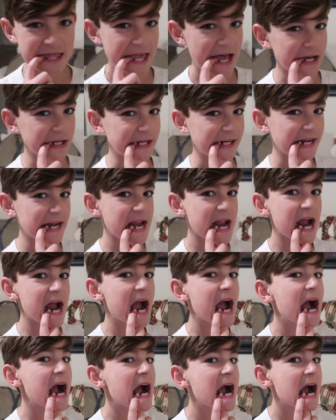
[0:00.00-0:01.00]
That one.
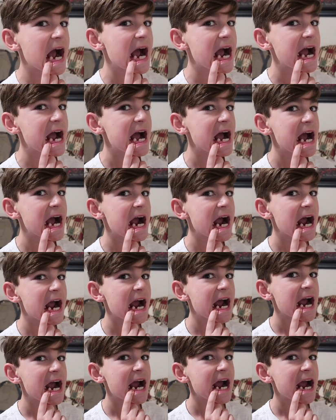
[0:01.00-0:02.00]
That was
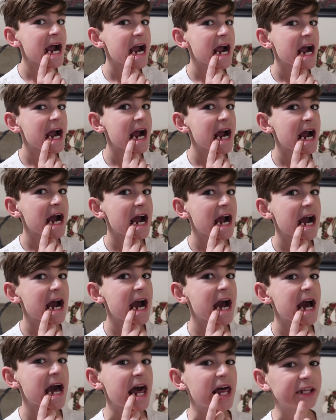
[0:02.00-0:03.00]
the magic of
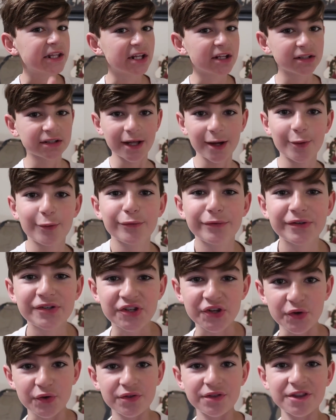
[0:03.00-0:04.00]
Disney. The lone tooth.
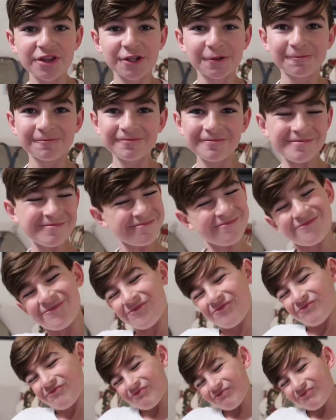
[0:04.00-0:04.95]
Yeah he's gonna